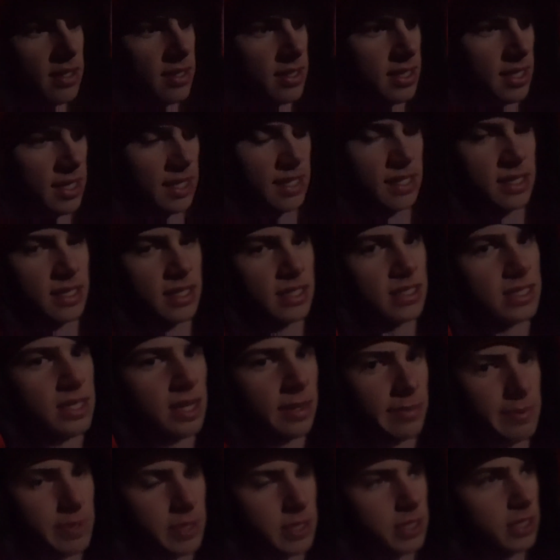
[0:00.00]
taking these
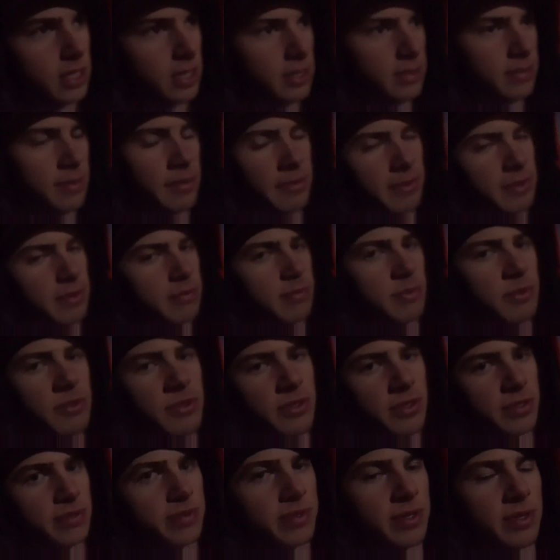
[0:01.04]
types of shots, but when the
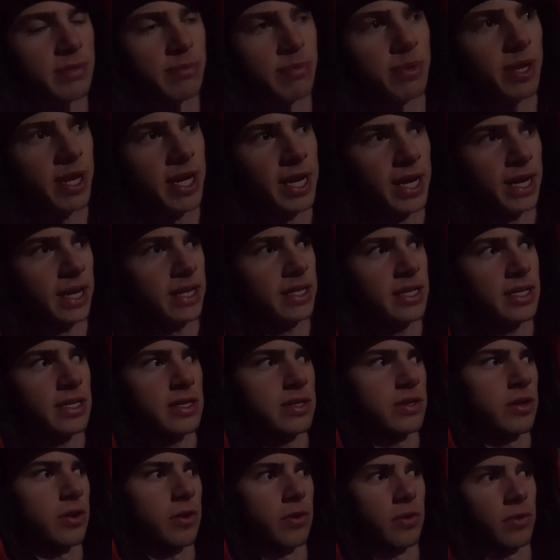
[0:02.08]
moon is really bright, I
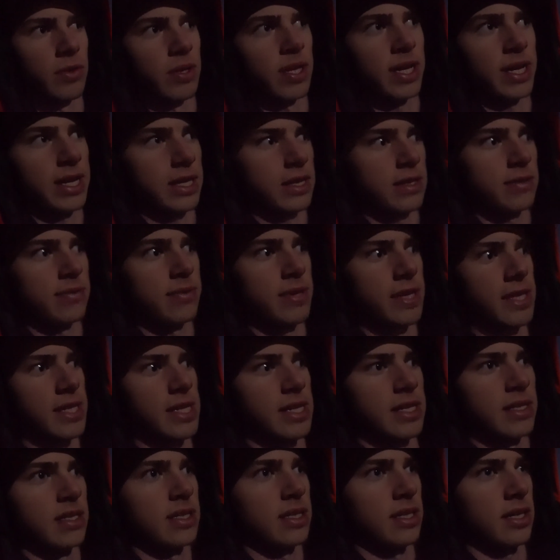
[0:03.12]
just don't like the way
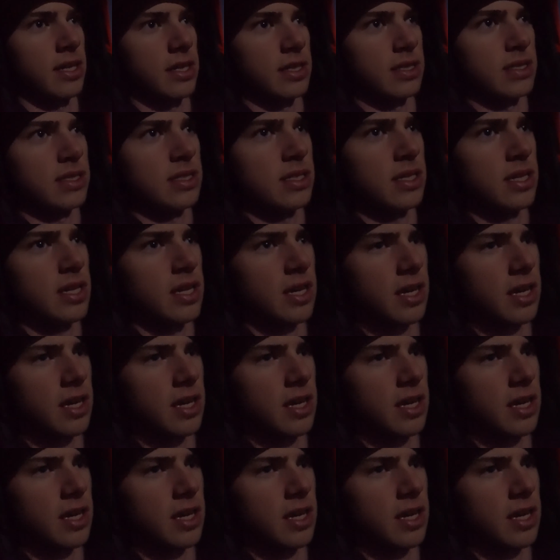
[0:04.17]
they look. It's